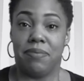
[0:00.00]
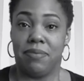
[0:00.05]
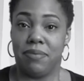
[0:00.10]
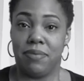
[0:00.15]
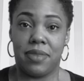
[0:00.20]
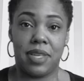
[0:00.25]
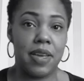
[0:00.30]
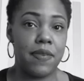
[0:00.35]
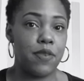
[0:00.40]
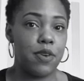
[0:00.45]

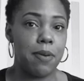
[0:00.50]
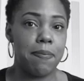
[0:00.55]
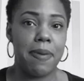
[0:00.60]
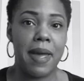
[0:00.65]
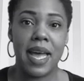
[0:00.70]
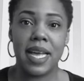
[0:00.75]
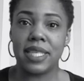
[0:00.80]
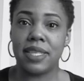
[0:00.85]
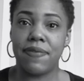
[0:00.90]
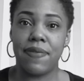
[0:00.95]
give her a
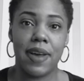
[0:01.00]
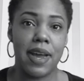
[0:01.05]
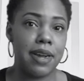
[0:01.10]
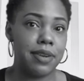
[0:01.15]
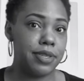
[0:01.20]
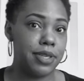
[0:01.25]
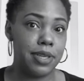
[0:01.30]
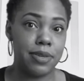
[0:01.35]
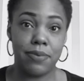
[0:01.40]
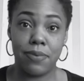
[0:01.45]
pacifier.
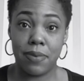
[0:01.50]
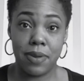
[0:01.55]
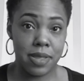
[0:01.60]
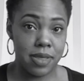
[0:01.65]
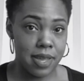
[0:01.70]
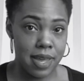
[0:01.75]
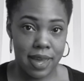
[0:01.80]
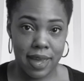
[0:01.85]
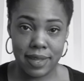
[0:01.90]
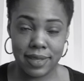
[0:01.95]
She didn't want
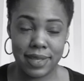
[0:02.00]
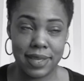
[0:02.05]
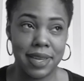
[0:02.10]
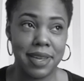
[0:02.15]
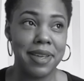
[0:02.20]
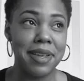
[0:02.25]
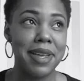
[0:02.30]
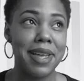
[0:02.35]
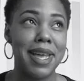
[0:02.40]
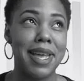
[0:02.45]
that.
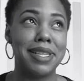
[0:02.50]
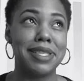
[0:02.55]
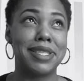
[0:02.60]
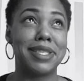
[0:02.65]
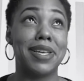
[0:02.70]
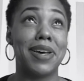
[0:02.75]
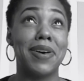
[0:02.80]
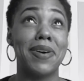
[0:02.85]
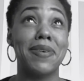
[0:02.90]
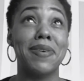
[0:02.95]
And
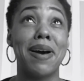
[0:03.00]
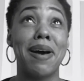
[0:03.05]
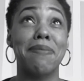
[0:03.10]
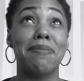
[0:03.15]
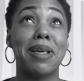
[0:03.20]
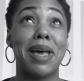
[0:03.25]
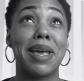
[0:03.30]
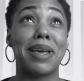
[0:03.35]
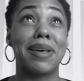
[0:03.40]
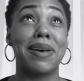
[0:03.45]
so I'm
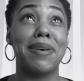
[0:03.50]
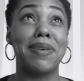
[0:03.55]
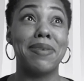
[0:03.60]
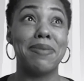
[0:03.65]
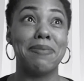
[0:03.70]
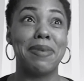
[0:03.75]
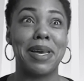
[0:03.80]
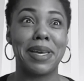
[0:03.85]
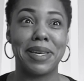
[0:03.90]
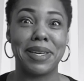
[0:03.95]
like, oh
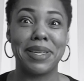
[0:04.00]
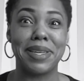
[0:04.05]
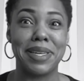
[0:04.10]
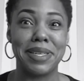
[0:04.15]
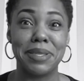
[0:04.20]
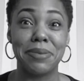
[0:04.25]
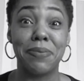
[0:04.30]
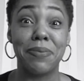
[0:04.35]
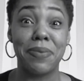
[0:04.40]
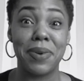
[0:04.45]
my goodness,
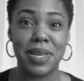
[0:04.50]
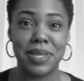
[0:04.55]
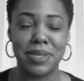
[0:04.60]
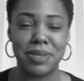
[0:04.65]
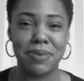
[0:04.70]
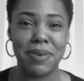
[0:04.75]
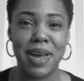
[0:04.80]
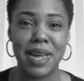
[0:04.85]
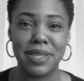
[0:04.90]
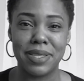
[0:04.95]
what
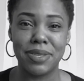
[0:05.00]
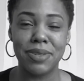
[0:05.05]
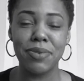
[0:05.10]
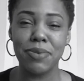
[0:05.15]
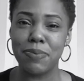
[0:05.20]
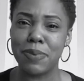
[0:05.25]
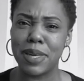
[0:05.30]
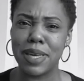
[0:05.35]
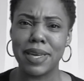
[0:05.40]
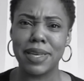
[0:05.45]
do I do?
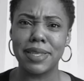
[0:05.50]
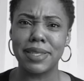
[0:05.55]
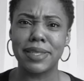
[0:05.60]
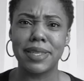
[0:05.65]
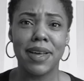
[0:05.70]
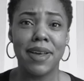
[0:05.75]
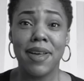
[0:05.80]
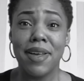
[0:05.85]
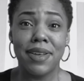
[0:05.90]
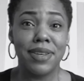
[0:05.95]
Because
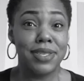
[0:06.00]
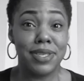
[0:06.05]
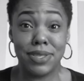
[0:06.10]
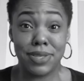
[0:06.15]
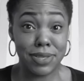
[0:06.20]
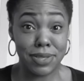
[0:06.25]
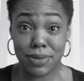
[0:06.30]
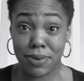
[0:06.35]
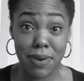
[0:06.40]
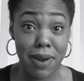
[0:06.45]
she's
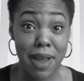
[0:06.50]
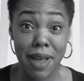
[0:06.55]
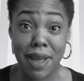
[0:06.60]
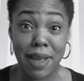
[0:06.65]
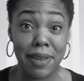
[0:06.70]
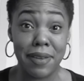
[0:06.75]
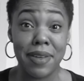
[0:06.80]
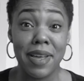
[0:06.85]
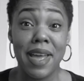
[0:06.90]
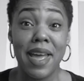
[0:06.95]
just
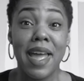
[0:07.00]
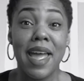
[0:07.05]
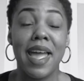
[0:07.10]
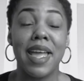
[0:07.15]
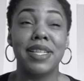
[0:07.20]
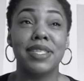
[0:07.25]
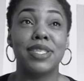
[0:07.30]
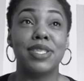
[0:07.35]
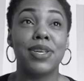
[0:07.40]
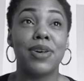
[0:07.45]
crying.
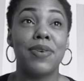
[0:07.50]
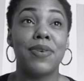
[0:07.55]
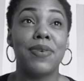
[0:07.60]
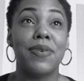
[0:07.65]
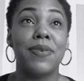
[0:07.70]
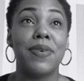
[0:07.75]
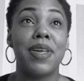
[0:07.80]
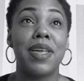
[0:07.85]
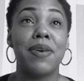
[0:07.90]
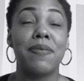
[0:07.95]
And
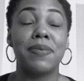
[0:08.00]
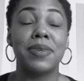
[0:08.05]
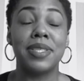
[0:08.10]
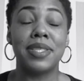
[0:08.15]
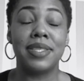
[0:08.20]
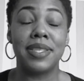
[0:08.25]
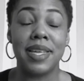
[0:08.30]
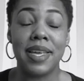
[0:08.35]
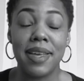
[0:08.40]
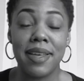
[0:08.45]
so it was
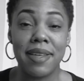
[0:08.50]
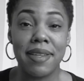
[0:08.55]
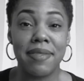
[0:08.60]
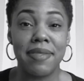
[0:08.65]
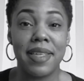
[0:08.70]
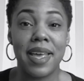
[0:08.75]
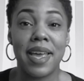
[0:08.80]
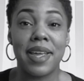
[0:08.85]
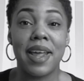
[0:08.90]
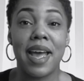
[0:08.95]
then
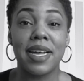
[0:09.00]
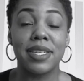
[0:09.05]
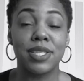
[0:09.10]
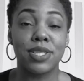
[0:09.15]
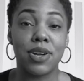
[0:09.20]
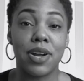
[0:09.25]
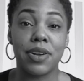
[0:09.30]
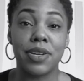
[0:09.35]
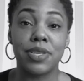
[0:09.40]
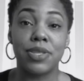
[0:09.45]
that I
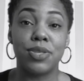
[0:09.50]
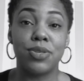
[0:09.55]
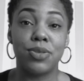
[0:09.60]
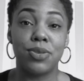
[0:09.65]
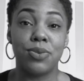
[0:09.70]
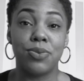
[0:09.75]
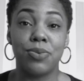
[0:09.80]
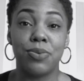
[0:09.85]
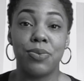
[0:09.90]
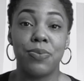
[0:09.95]
started
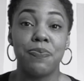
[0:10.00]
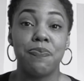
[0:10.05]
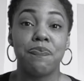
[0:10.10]
to